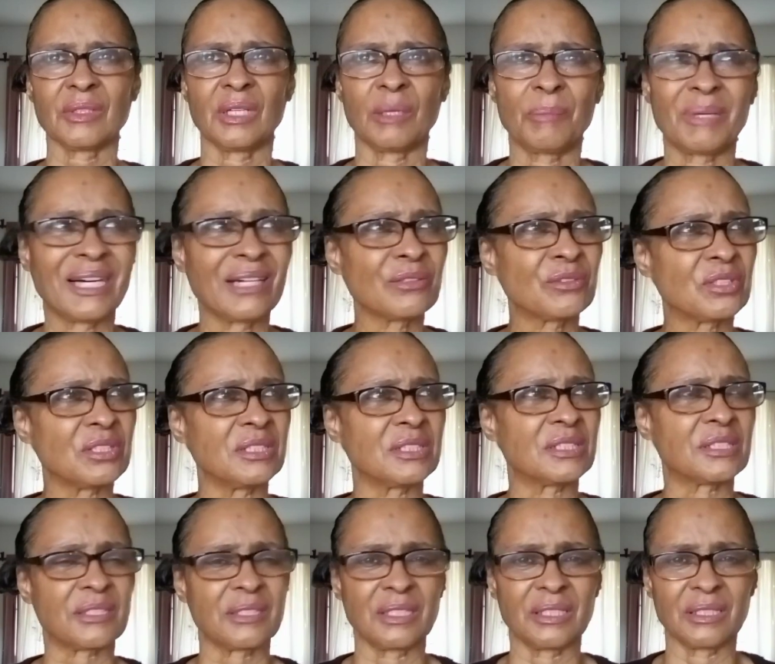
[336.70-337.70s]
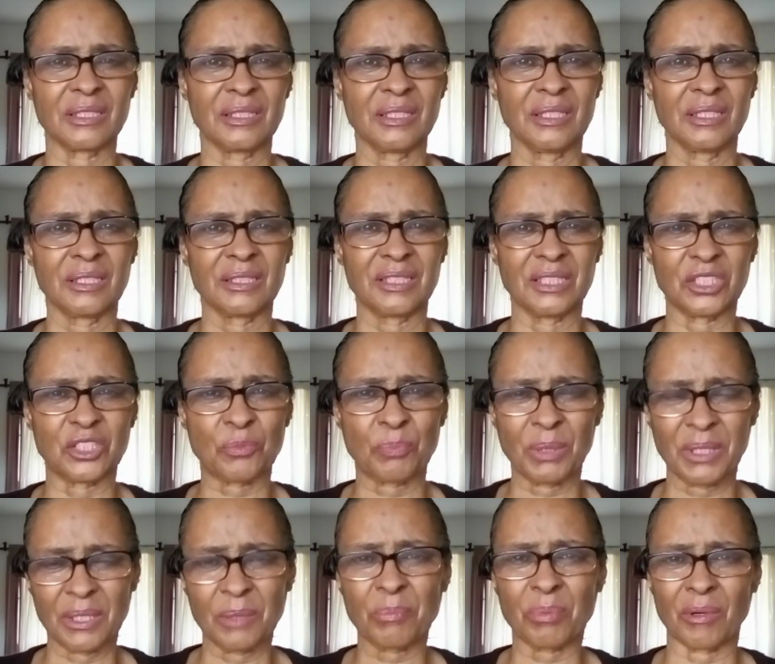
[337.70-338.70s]
about these
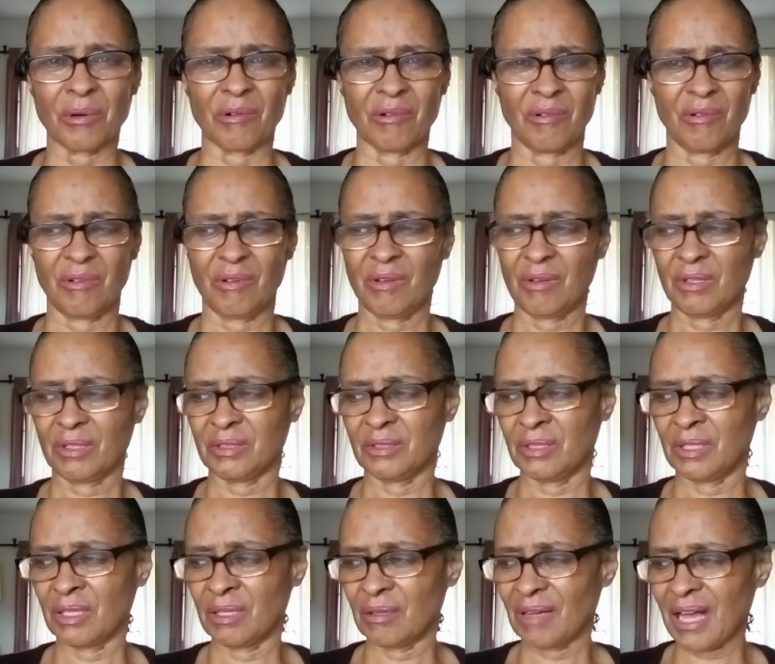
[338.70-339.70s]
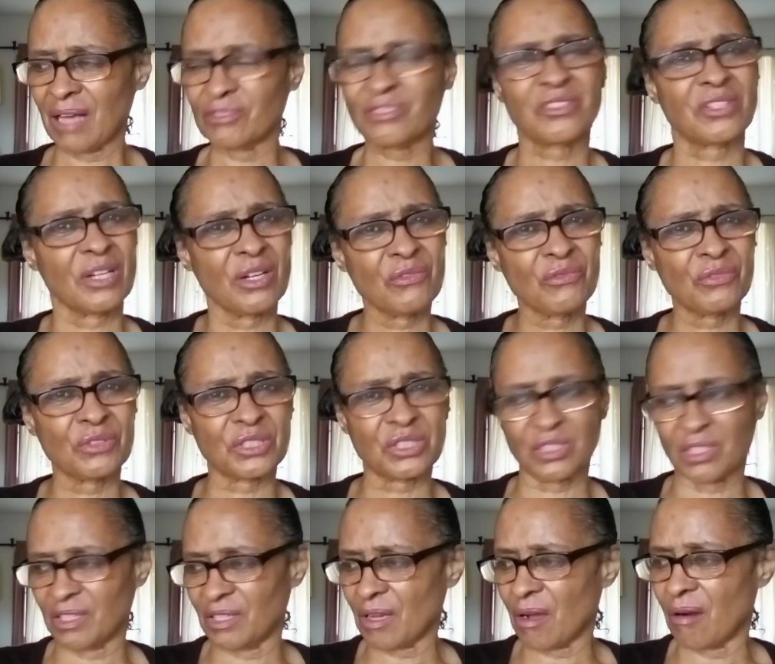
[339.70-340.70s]
people, you know, how selfish
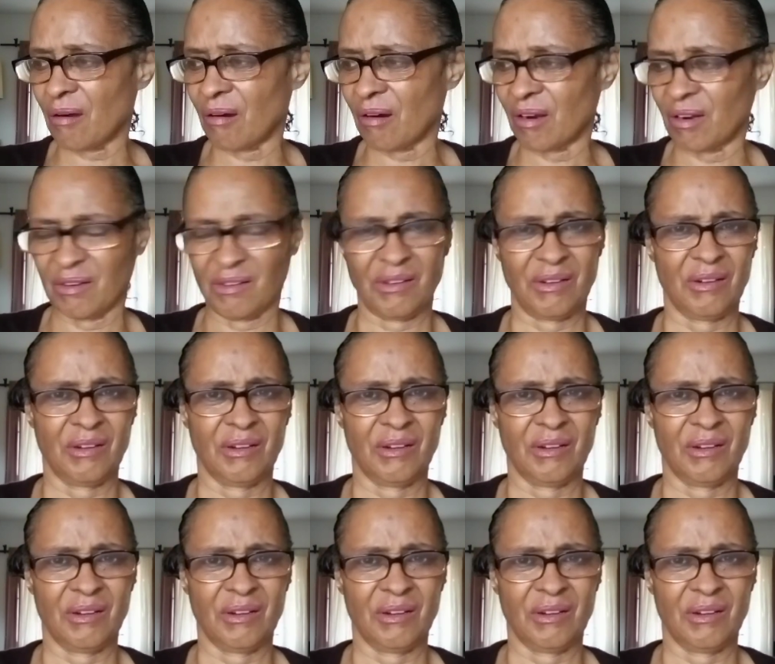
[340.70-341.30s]
they are